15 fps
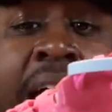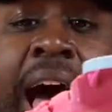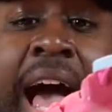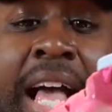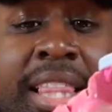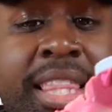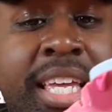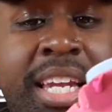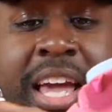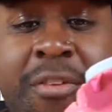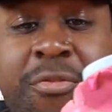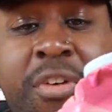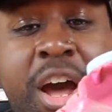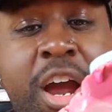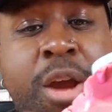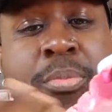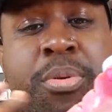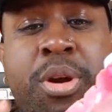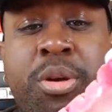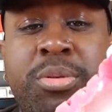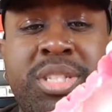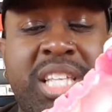I think they fired.
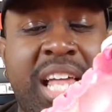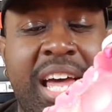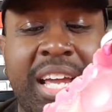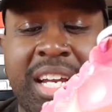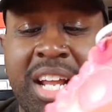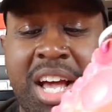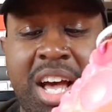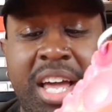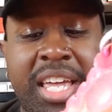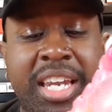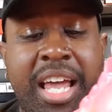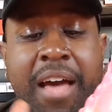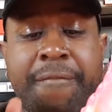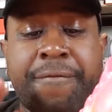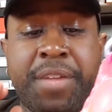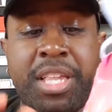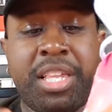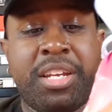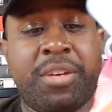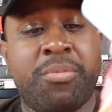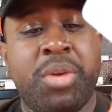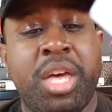Bro was like, nah, he not
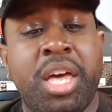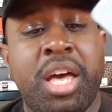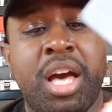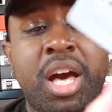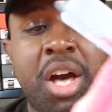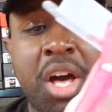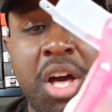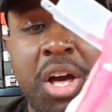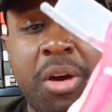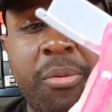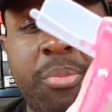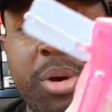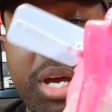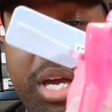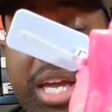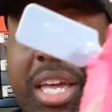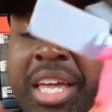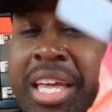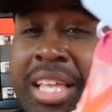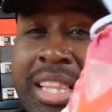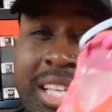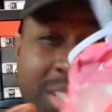feeling them. But
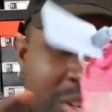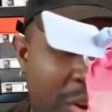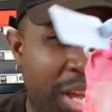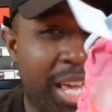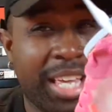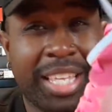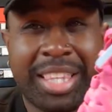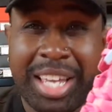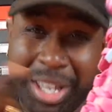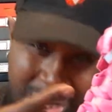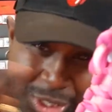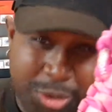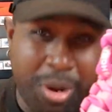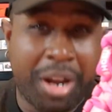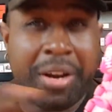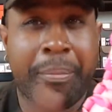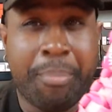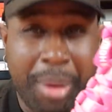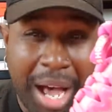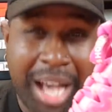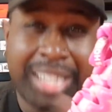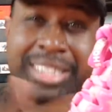let's go ahead and get the other shoe out the
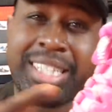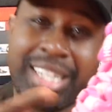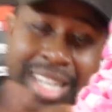box. He